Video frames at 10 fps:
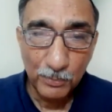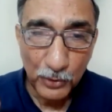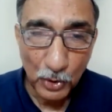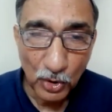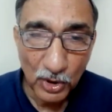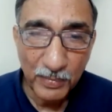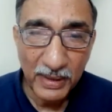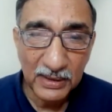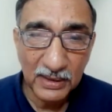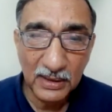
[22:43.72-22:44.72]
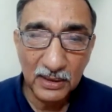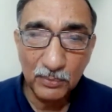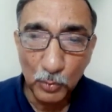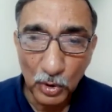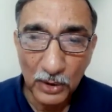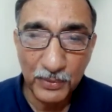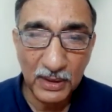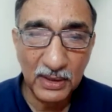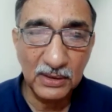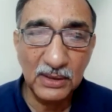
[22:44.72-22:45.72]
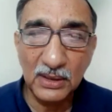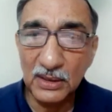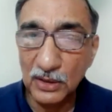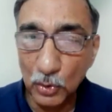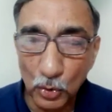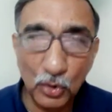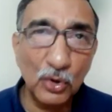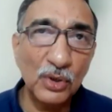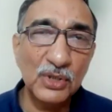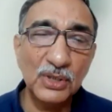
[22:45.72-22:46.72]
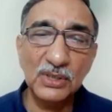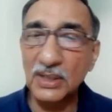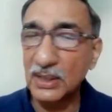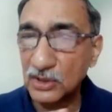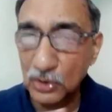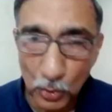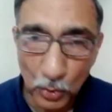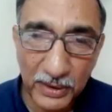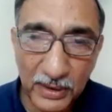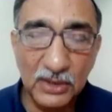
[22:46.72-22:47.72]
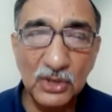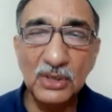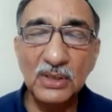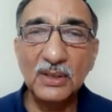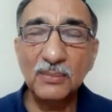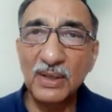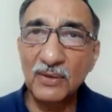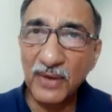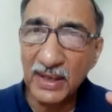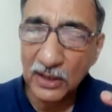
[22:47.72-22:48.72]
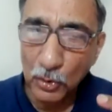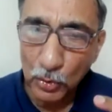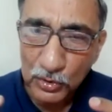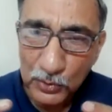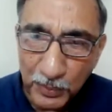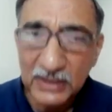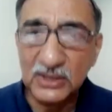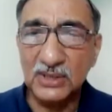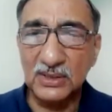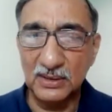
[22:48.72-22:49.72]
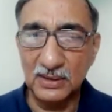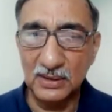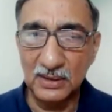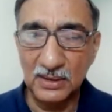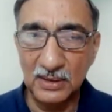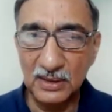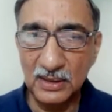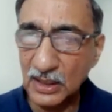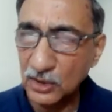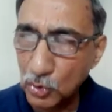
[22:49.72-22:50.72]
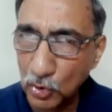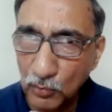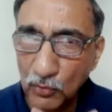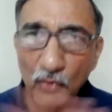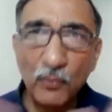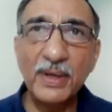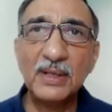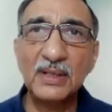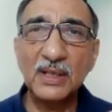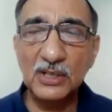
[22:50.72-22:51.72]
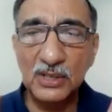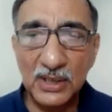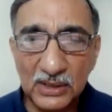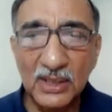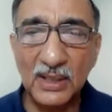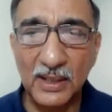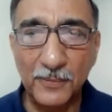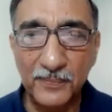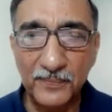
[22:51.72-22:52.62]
Pure matter, Mula Prakriti, no consciousness, no energy, in fact, no space. There is no movement, there is nothing.